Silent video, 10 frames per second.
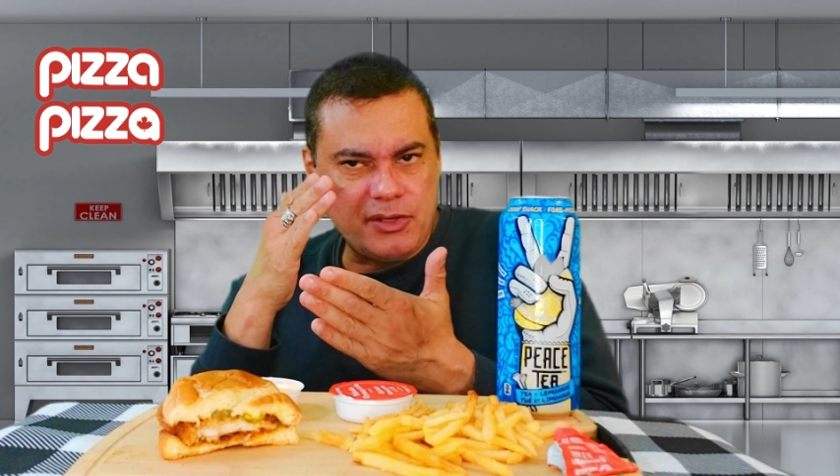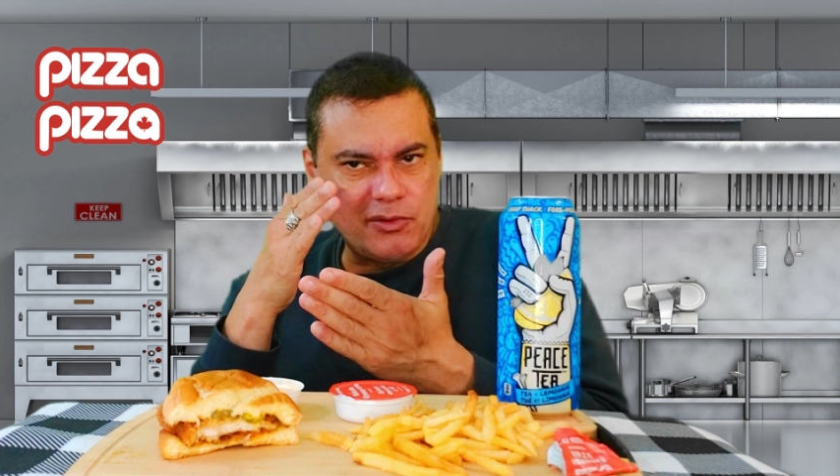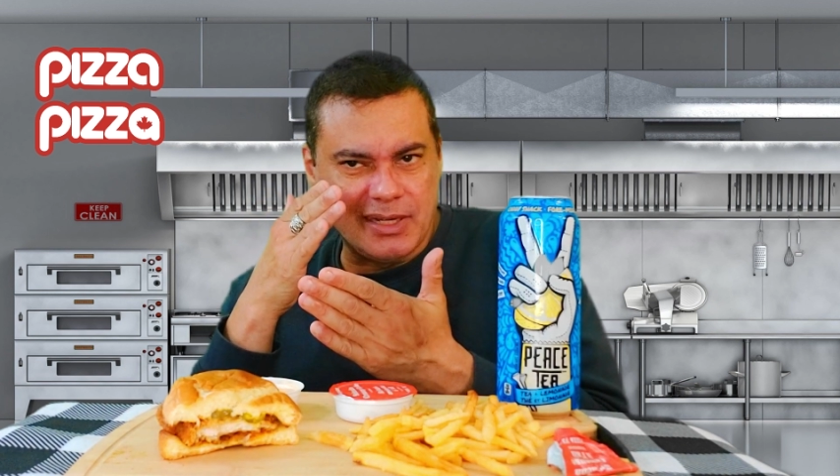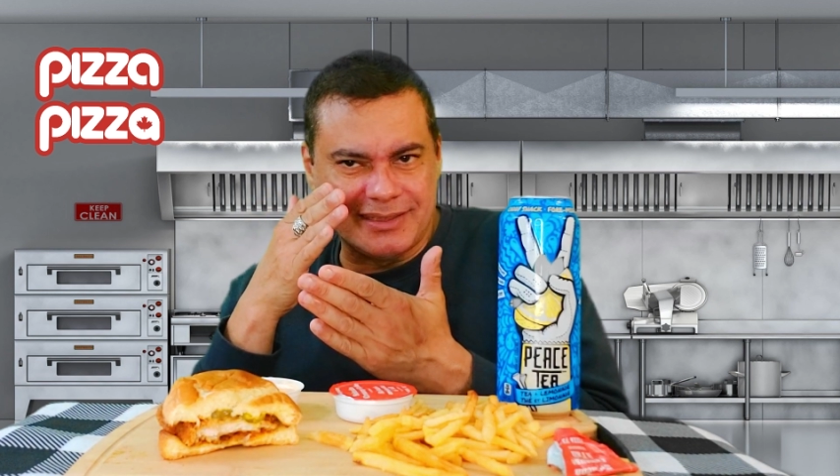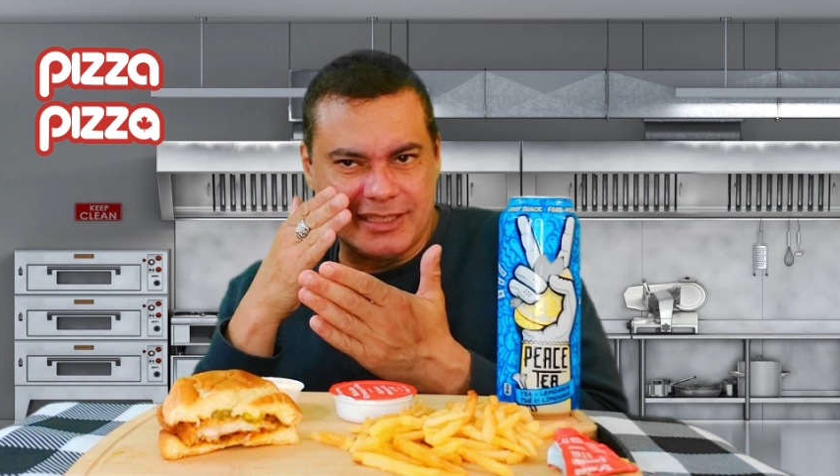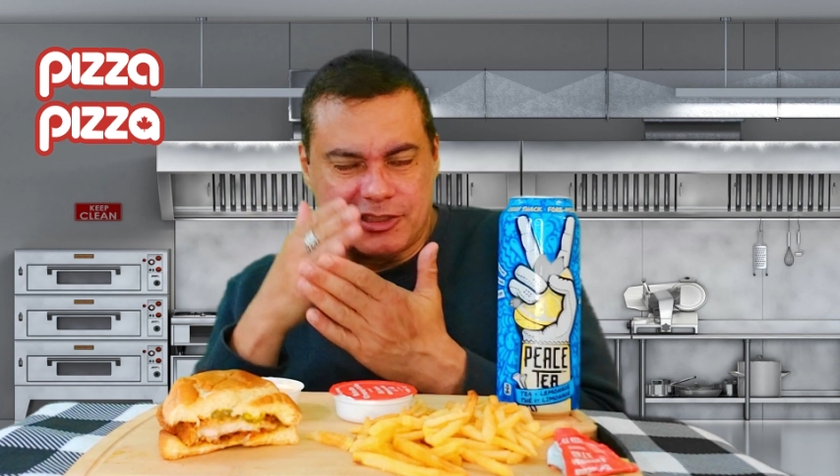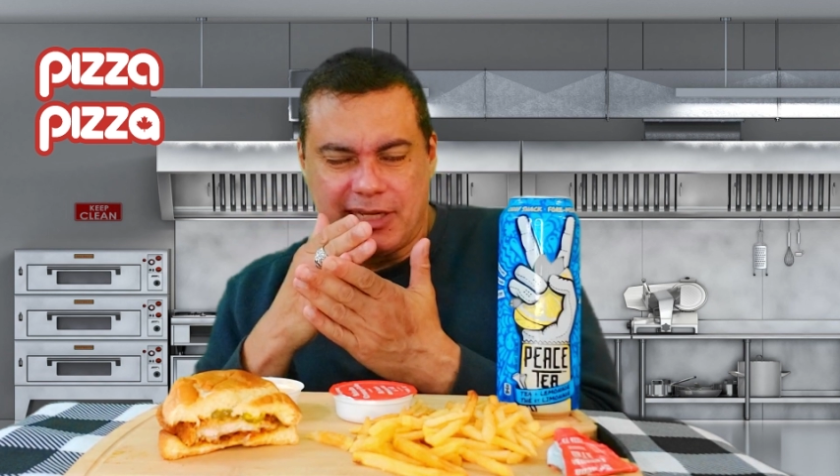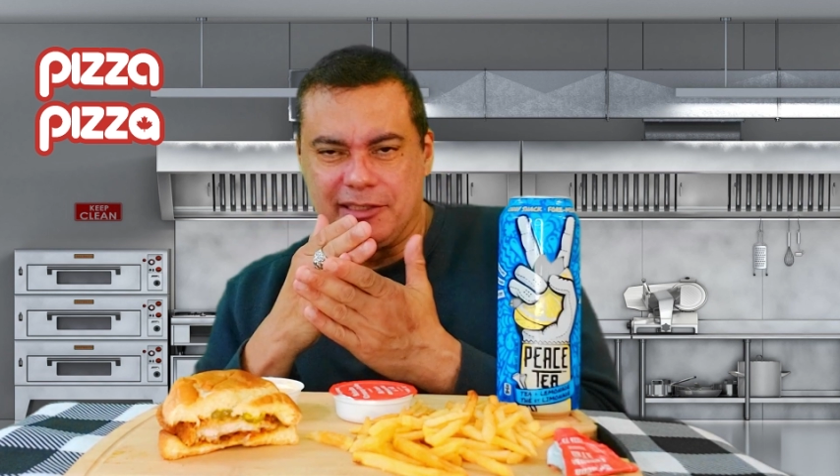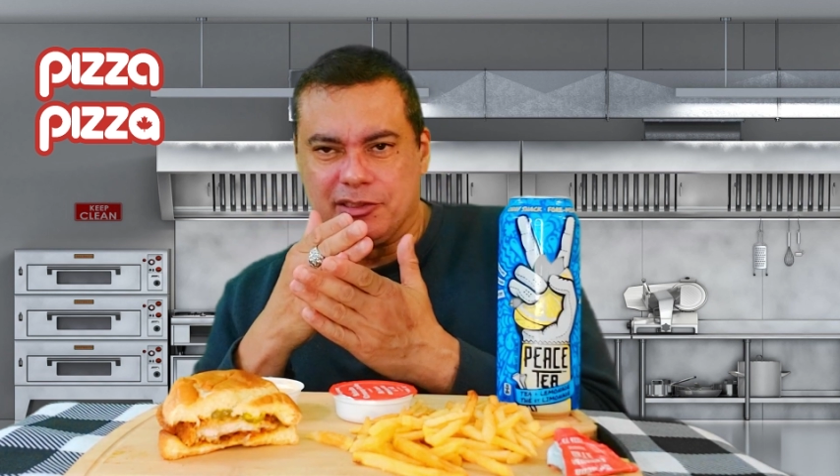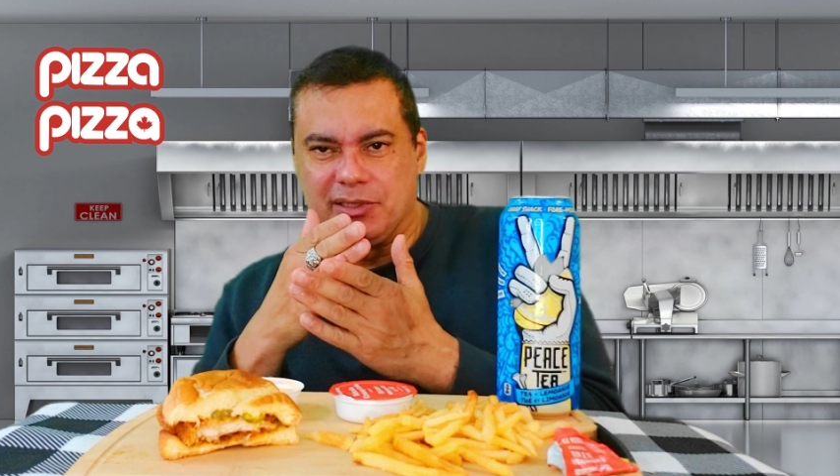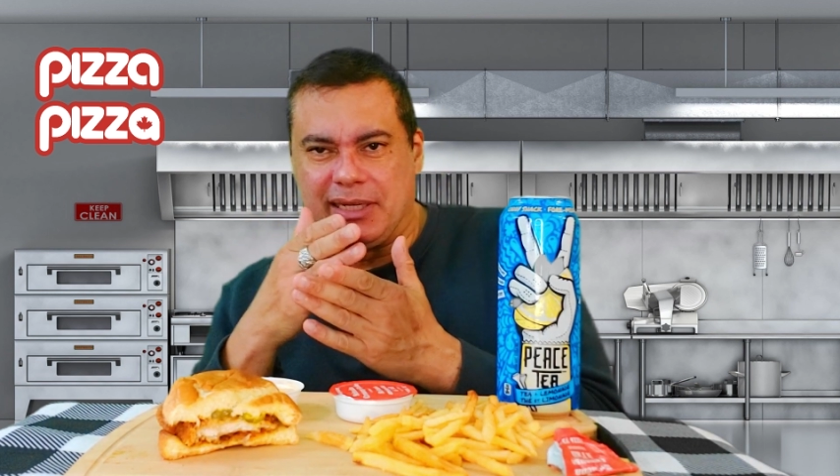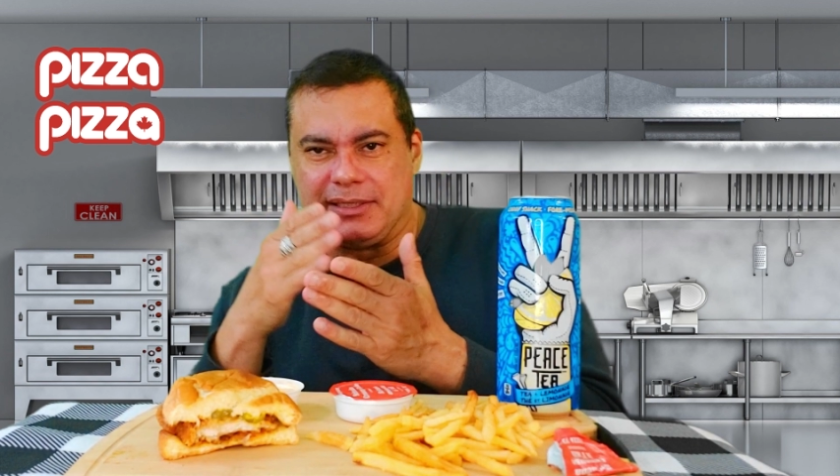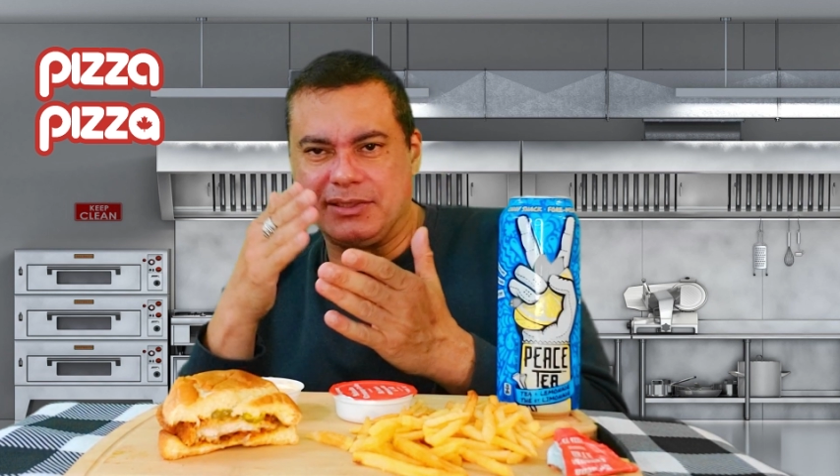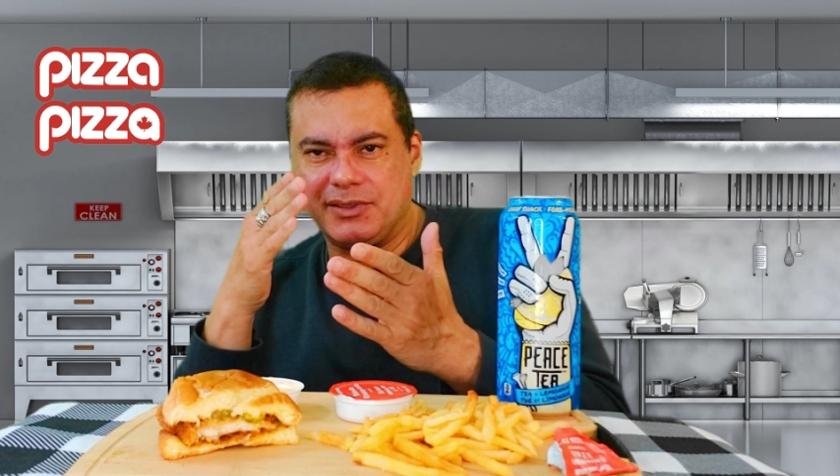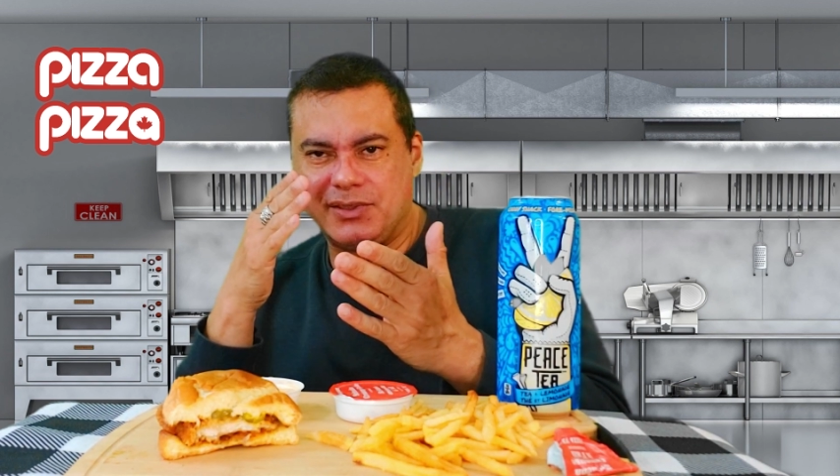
You get the tenderness.